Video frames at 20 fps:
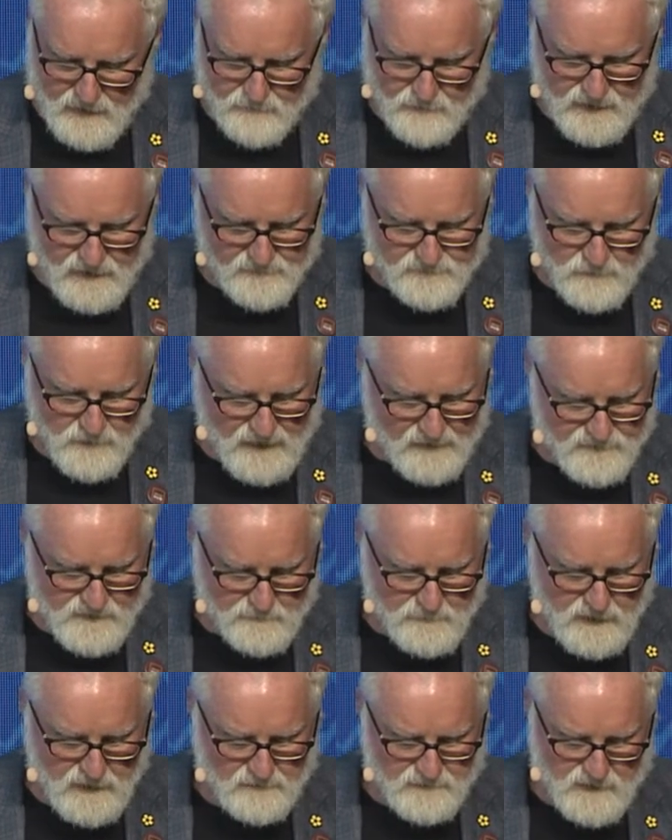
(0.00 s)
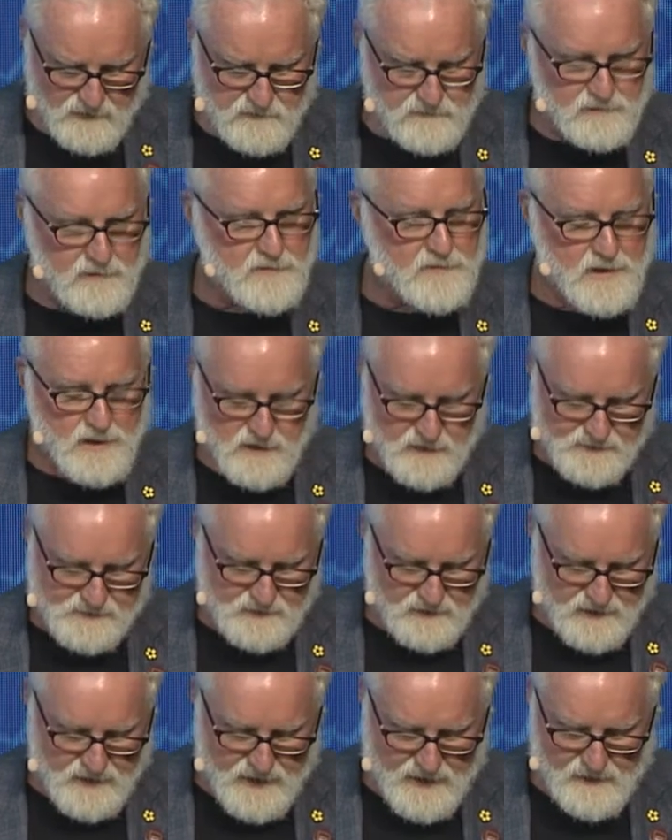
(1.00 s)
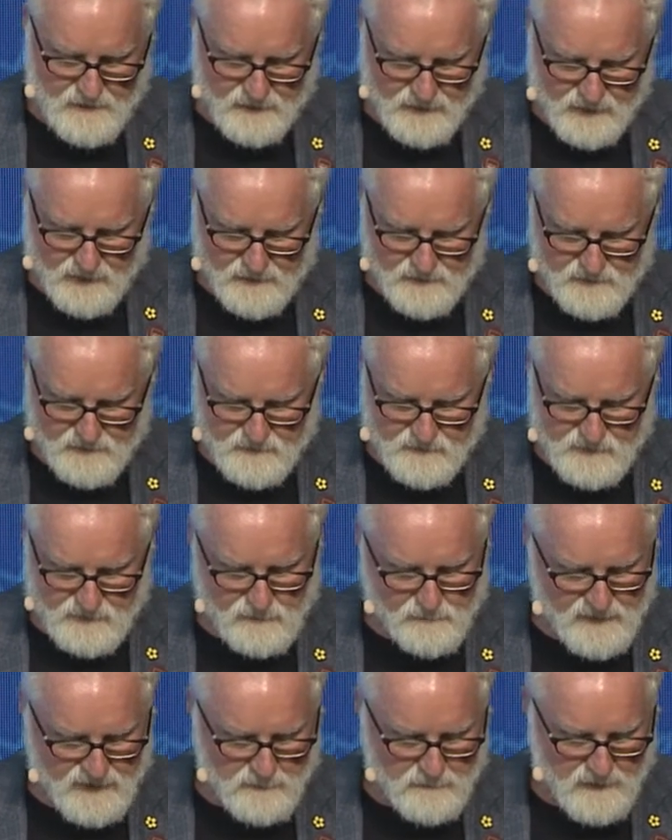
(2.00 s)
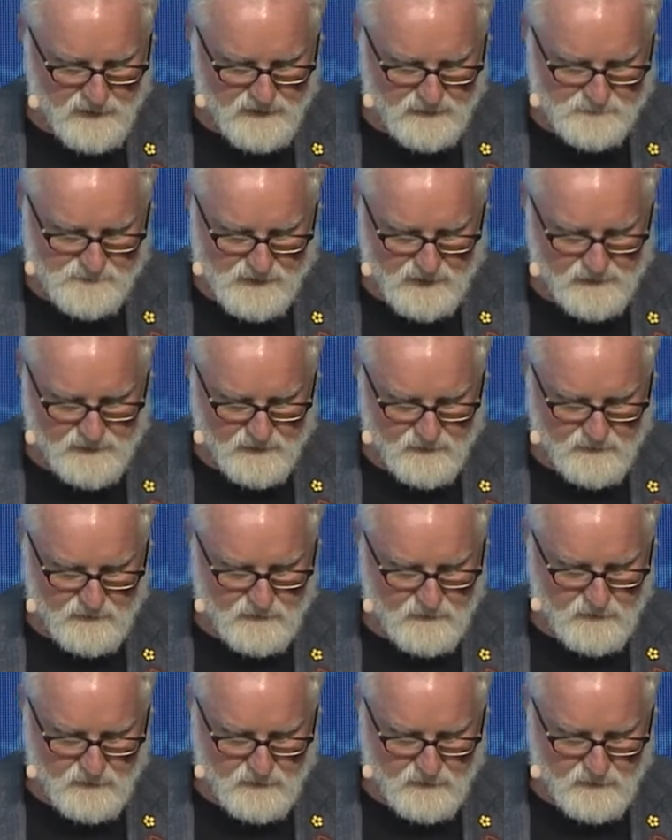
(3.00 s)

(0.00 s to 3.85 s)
We have to move to true cost accounting, and the two big problems I think